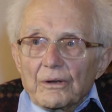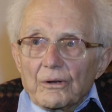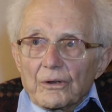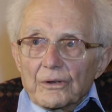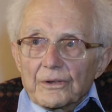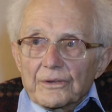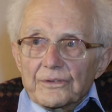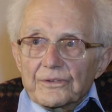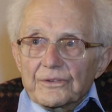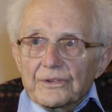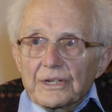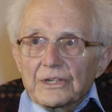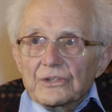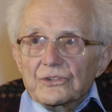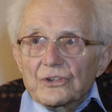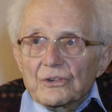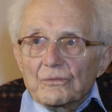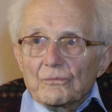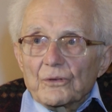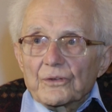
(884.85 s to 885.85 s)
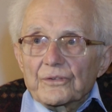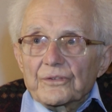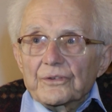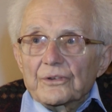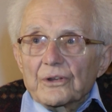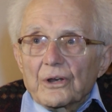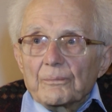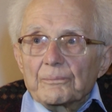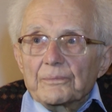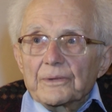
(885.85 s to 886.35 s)
all his teaching was
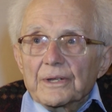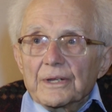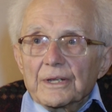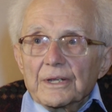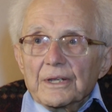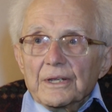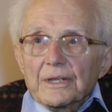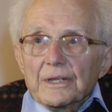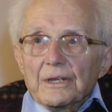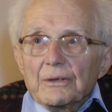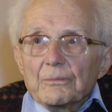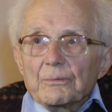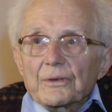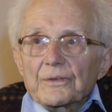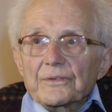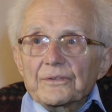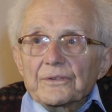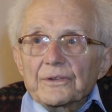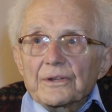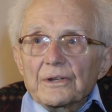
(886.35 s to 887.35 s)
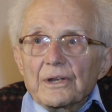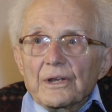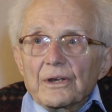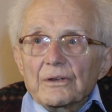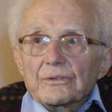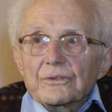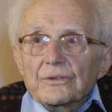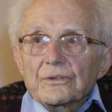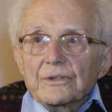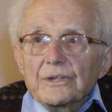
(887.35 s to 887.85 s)
stopped. He wasn't
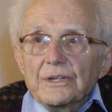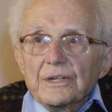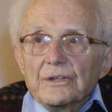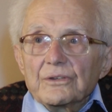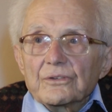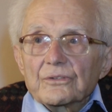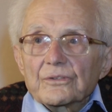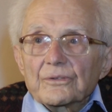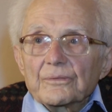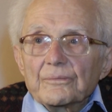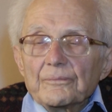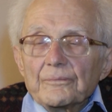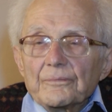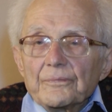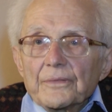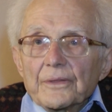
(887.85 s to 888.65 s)
allowed to teach.